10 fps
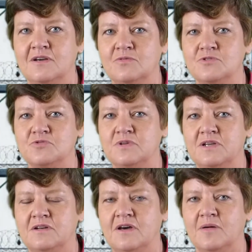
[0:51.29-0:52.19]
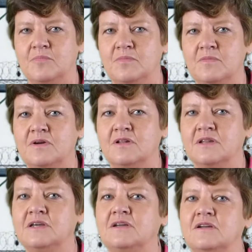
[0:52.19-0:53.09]
which would end up
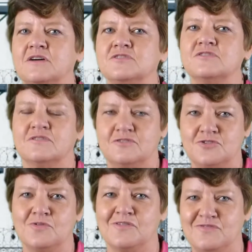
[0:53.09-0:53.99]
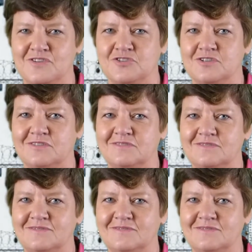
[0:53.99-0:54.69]
leading us to our vision.